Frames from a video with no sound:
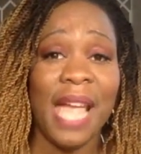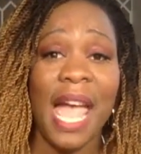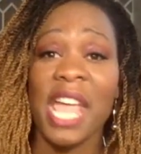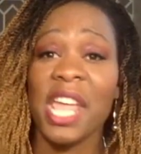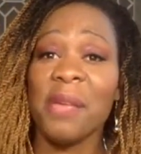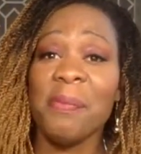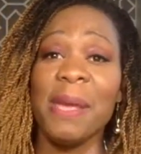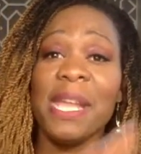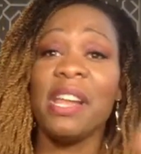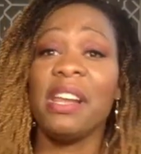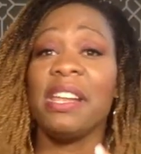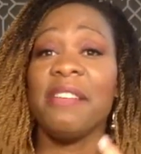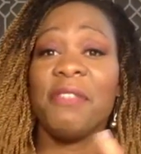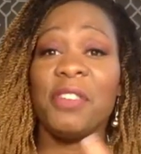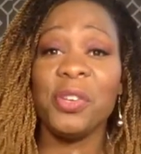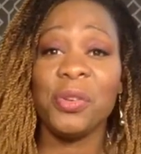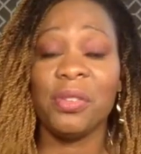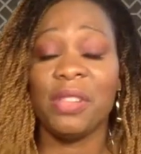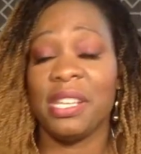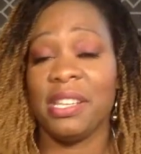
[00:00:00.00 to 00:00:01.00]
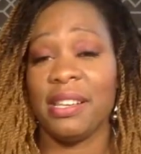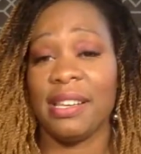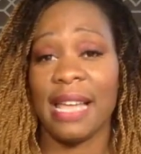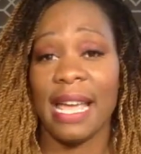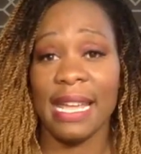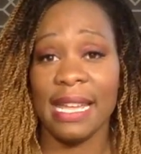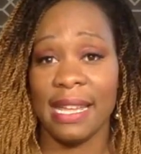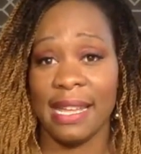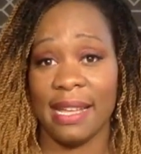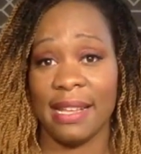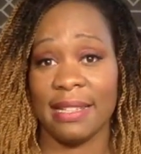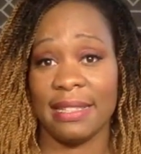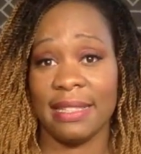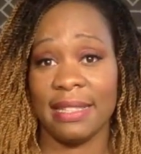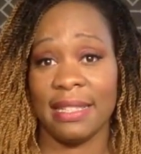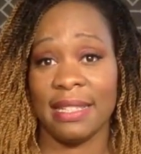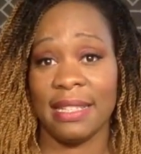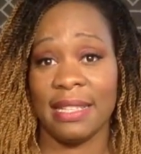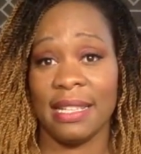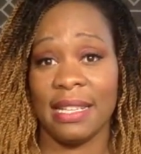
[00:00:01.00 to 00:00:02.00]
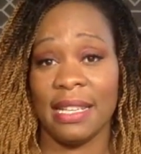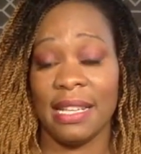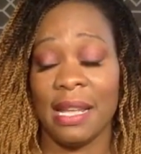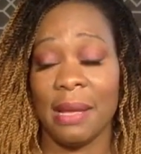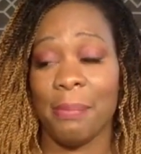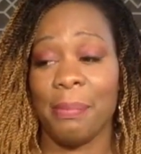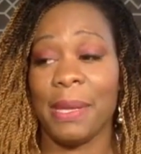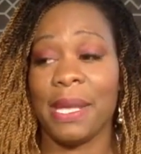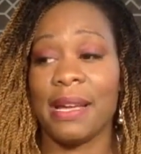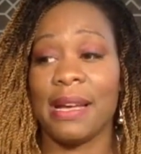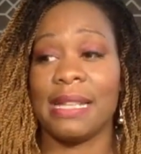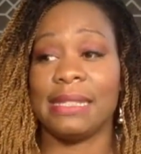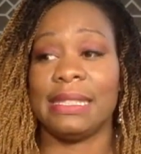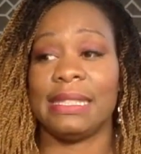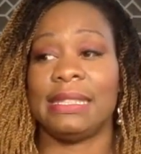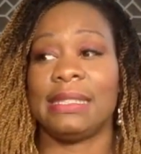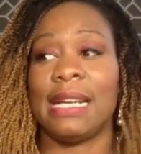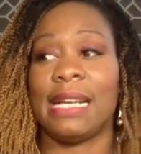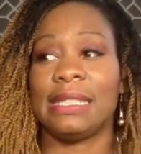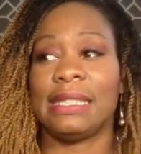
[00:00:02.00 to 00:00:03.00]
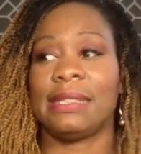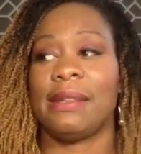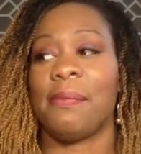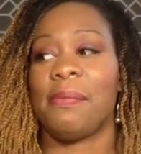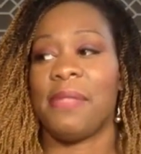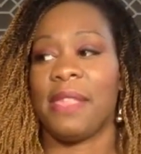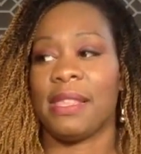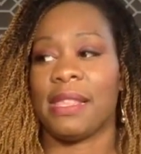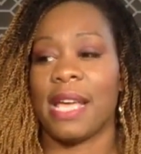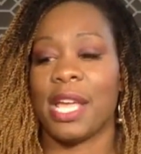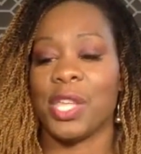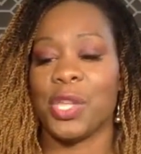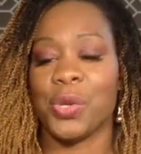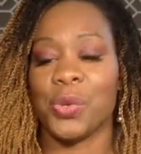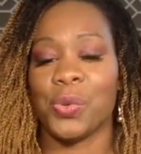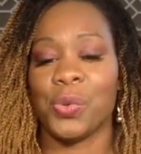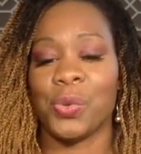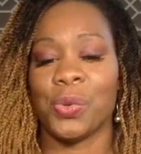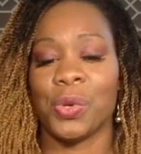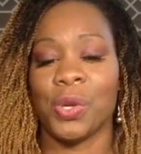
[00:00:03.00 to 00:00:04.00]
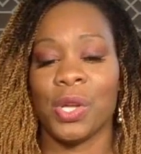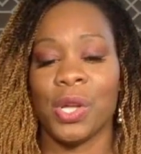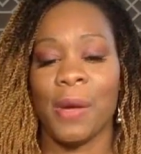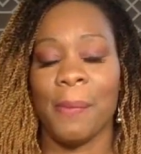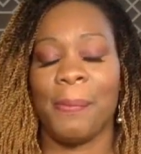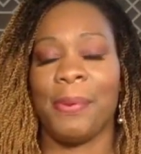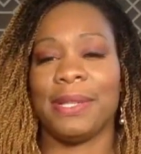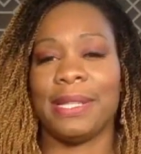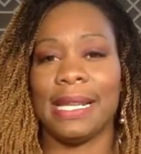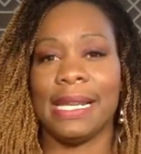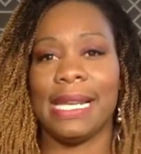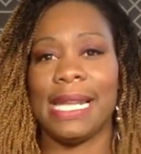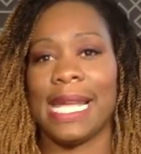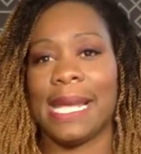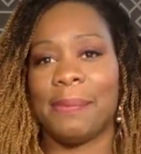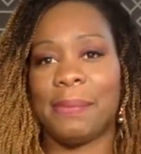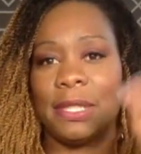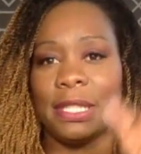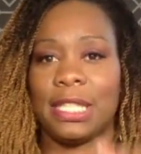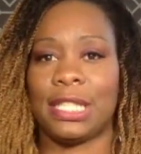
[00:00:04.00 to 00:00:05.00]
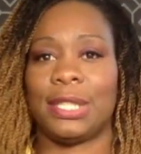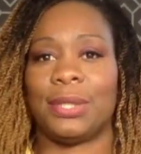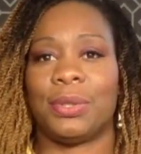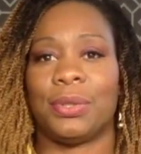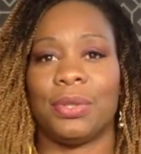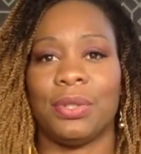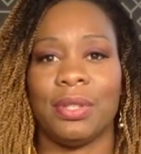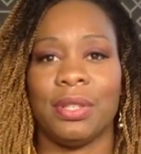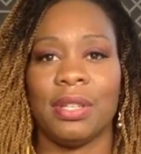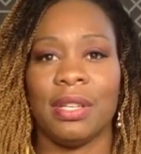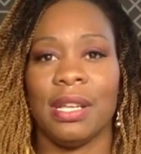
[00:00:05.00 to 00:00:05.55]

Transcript: and you may not even know that you like it because it's not something that you put a label to.